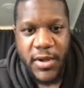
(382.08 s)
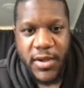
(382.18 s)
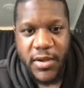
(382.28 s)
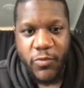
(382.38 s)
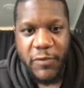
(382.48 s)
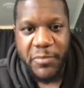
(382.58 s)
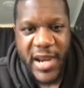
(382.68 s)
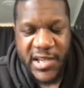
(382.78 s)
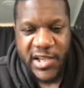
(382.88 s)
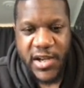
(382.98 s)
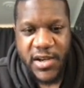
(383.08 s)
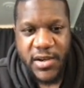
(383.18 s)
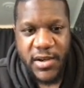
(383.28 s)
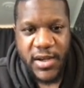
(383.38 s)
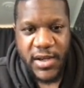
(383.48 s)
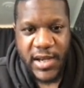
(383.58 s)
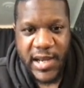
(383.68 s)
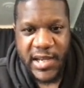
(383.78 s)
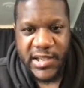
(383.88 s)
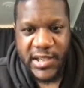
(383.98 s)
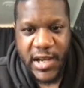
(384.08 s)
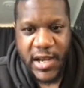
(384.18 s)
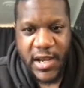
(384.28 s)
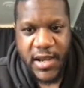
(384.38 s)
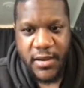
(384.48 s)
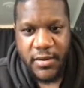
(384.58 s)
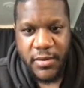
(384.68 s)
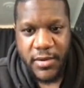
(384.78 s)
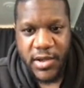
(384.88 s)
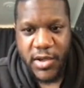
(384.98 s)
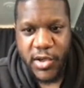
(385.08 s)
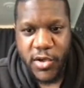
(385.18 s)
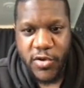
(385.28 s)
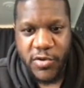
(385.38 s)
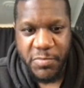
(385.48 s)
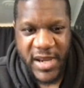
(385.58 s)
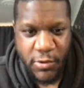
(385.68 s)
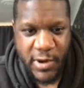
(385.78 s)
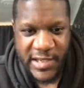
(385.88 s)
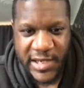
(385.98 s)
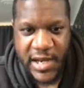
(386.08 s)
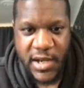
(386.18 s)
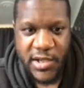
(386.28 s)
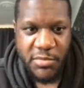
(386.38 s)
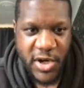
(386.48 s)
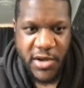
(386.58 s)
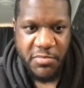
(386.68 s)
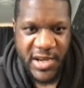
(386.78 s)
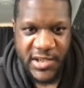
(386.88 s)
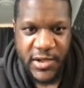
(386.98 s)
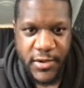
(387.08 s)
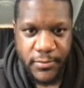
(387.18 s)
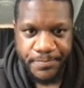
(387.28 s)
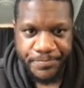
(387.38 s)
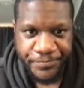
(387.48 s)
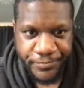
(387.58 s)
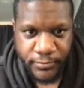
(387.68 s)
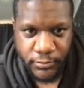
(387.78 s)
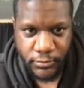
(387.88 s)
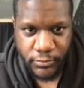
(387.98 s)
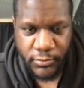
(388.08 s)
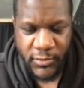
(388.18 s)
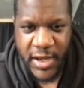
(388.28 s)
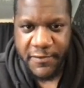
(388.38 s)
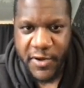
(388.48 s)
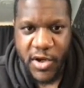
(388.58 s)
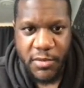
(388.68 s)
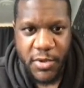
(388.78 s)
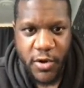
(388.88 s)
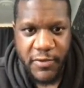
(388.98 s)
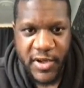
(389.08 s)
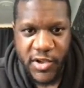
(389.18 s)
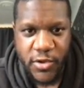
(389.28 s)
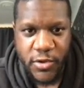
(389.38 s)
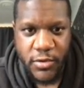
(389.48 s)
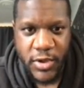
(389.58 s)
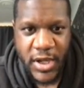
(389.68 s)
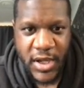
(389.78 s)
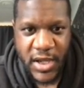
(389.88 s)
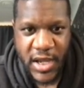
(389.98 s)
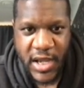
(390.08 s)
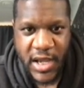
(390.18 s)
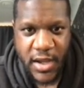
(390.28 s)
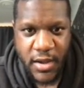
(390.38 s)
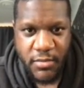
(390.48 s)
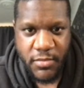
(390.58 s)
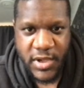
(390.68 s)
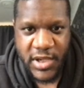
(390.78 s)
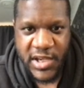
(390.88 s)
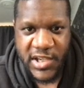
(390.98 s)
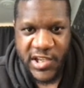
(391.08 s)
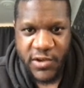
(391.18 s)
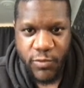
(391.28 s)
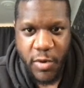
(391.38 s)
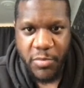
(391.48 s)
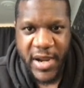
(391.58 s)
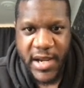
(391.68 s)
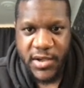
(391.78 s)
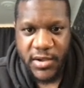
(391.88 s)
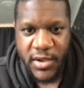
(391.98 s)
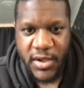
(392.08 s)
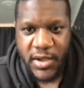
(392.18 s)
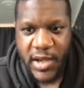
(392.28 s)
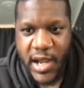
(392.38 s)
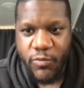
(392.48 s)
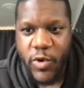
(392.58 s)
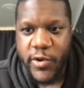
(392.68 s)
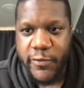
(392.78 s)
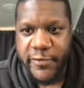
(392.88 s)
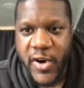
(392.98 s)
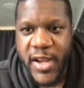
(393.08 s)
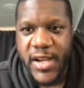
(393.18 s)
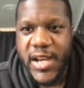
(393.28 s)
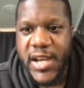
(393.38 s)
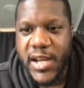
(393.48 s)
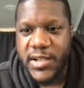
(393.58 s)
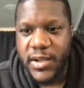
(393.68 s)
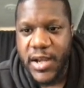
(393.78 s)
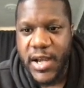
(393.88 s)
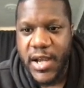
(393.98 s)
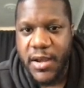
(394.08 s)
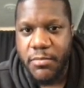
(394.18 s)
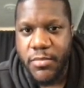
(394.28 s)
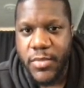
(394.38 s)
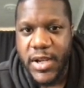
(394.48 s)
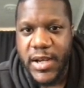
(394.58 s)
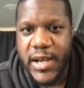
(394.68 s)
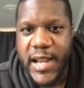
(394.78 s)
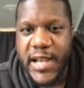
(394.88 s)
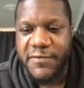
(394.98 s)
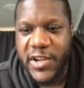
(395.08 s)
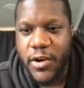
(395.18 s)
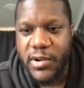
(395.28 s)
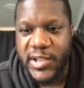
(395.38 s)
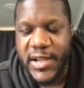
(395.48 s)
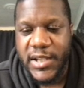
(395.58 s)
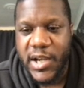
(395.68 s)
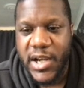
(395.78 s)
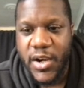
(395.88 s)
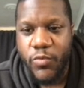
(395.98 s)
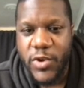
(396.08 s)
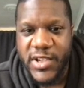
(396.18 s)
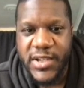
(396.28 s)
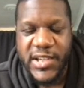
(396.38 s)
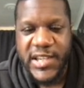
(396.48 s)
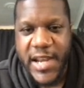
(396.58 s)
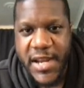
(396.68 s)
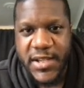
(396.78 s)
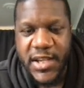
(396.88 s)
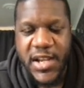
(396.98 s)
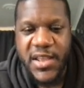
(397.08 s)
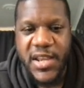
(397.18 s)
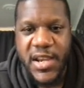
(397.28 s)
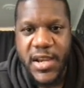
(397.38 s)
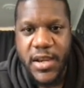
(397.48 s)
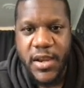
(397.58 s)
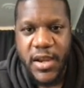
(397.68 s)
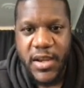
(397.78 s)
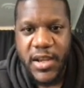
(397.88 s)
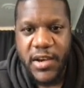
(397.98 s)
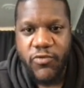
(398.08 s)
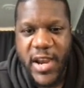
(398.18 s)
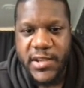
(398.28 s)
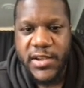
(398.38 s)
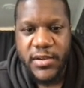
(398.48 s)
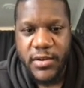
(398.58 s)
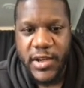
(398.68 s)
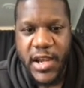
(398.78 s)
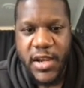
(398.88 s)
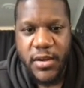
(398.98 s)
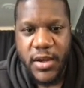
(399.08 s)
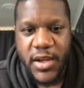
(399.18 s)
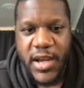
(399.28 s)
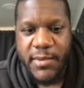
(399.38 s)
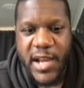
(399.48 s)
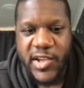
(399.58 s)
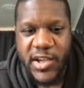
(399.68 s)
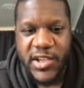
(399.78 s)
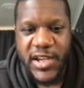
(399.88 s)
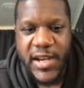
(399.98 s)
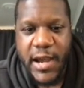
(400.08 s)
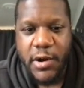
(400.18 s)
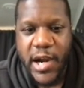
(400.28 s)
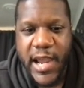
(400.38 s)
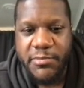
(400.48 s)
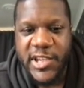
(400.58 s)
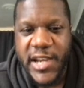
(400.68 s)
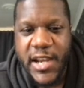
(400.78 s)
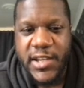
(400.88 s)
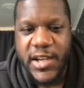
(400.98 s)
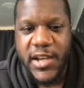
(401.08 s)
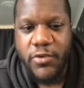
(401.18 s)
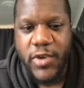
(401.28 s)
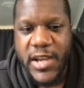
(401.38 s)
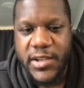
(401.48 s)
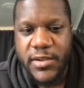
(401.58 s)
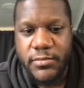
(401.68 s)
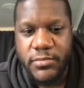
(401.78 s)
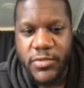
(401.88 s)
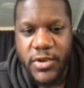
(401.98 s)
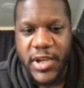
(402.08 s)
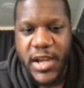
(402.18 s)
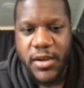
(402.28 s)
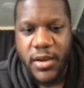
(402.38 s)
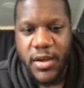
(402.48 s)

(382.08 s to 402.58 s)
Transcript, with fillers: With Piston, it's uh, you use BUSD to buy your Piston. If you come over to um, the swap page. And what you'll find is, um, last video I said that I wasn't staked in the in the race, okay? Um, as you can see now, I am staked in the race, okay?